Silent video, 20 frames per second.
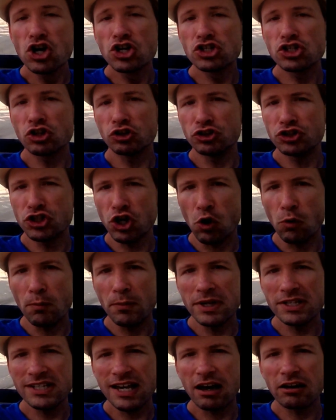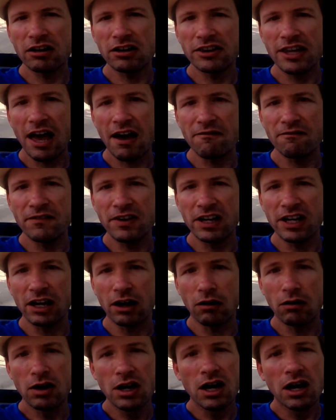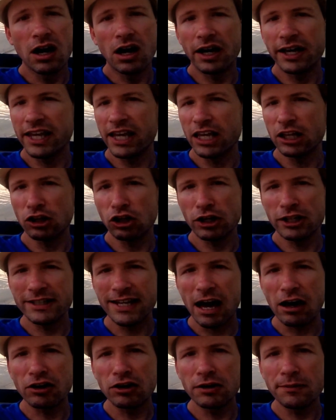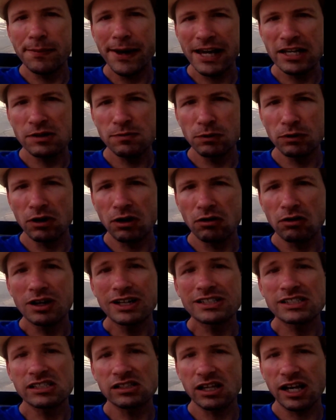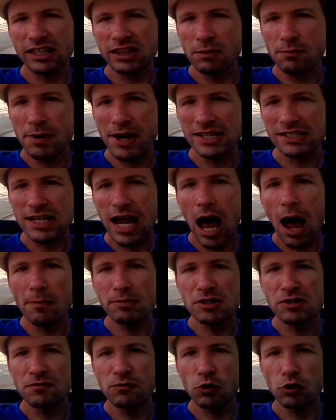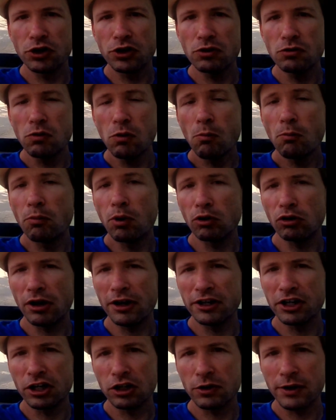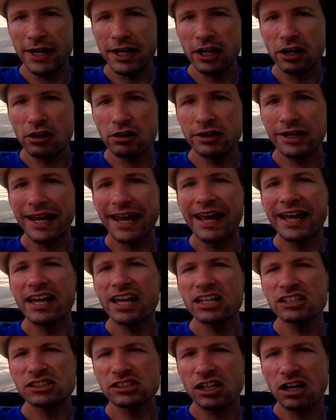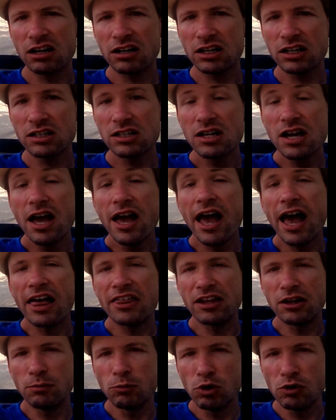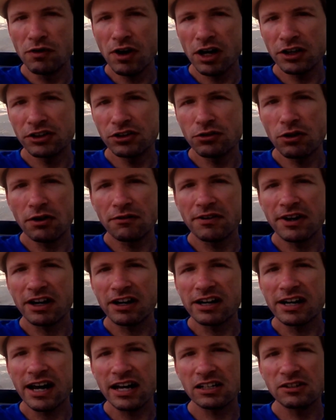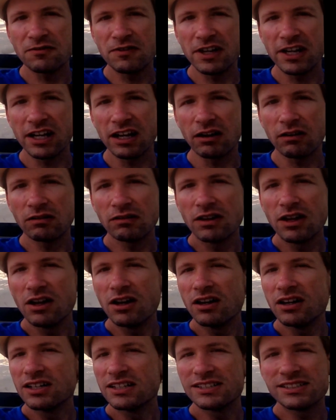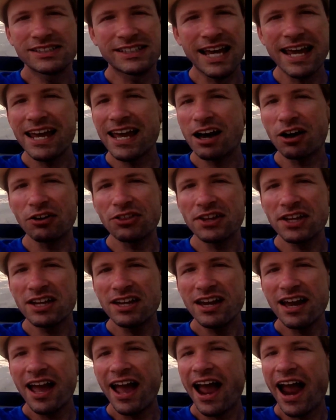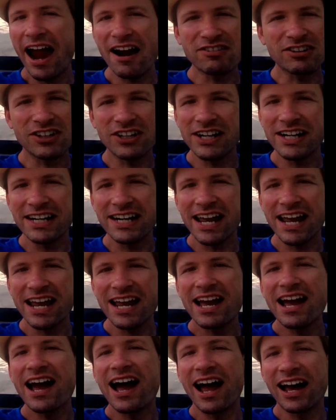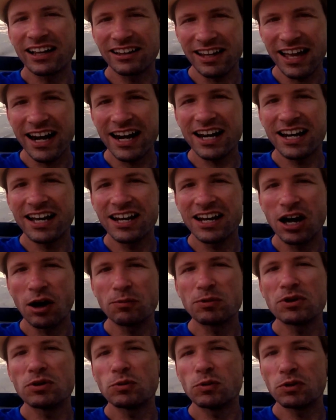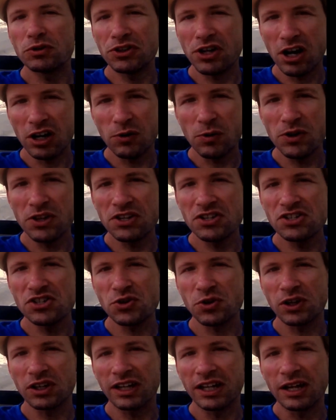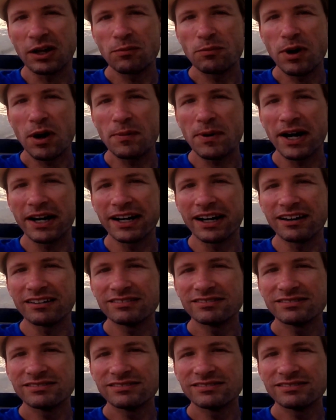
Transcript: So don't miss out on that video. Again, look down on the page below, select the best option for you, pull out your credit card and get started, and then move on to our very next video. Stay healthy, have a great day. I'm glad I could help you, and we'll talk with you shortly. Bye bye now.